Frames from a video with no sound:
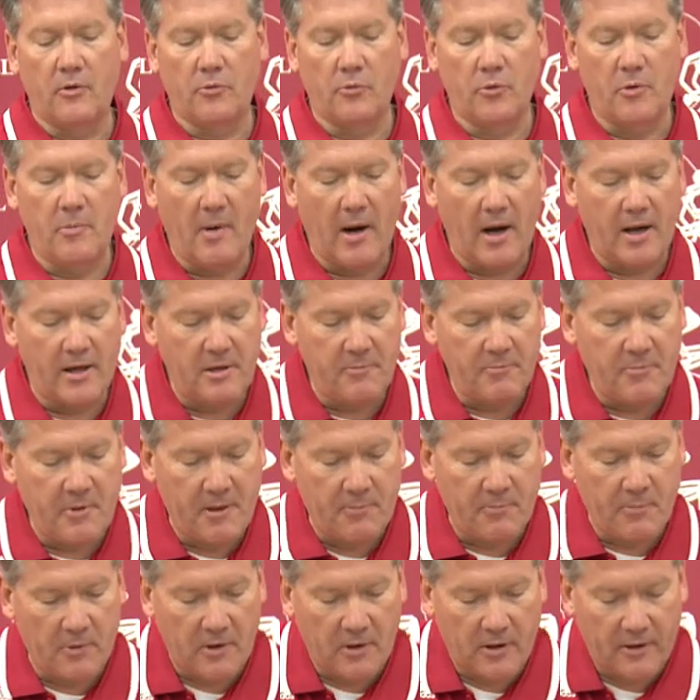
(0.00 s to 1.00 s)
reminding
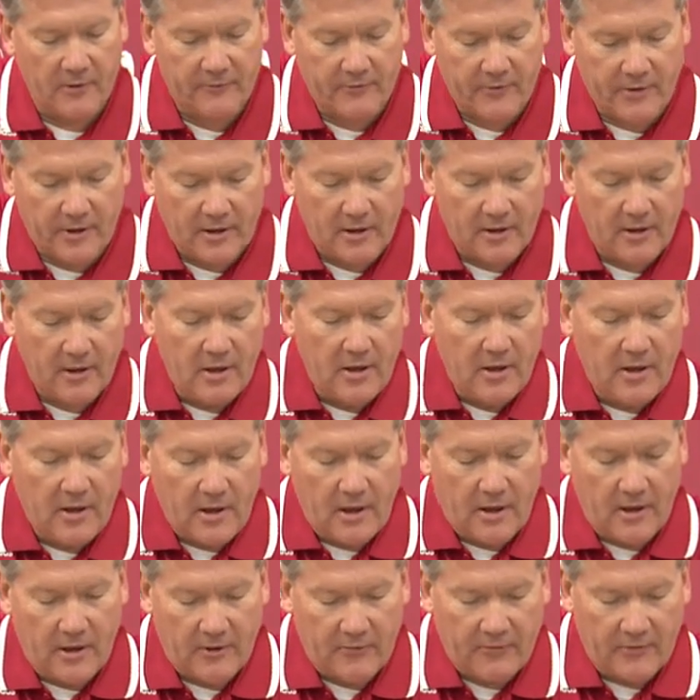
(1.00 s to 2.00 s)
people
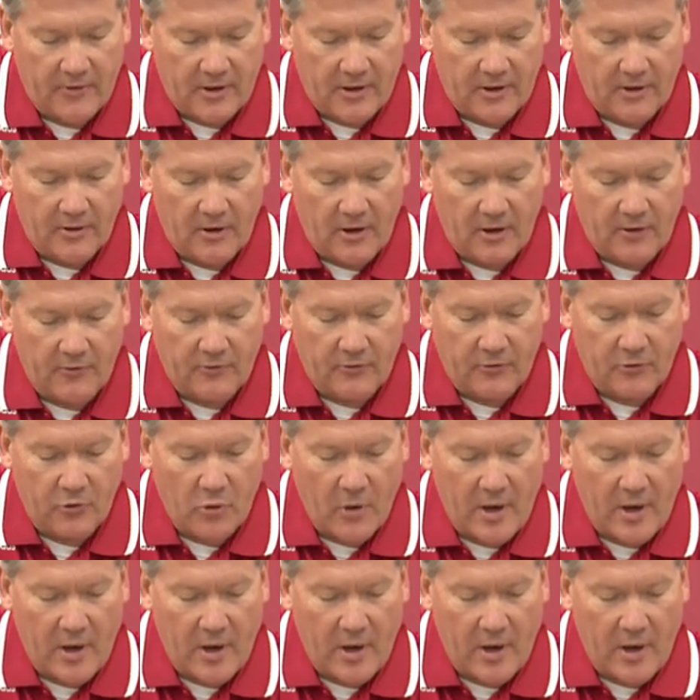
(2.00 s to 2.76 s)
of